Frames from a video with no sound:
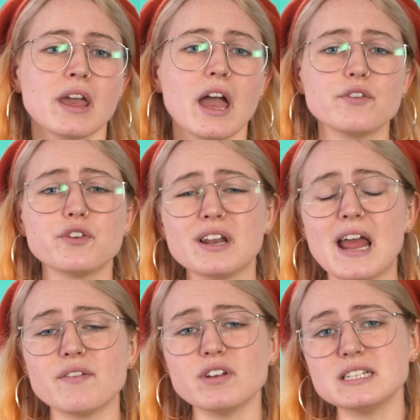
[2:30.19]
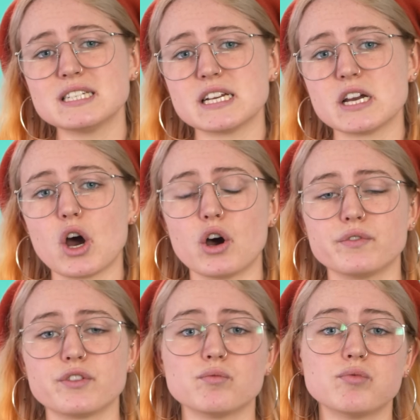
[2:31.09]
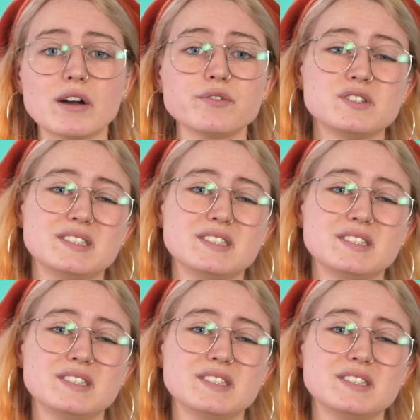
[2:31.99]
If you can have an idea of the rough